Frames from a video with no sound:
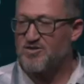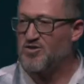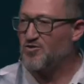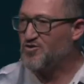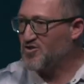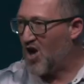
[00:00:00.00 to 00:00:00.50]

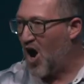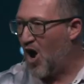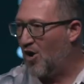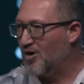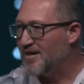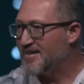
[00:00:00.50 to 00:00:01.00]
So
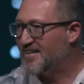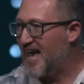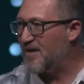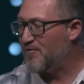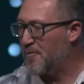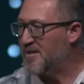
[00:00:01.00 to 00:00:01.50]
Saul
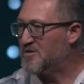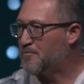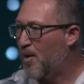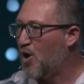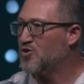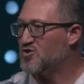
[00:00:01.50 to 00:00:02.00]
gave him his
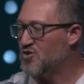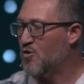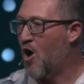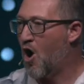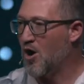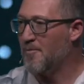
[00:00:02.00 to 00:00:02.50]
personal
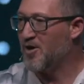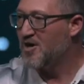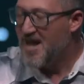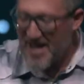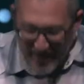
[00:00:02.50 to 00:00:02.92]
armor.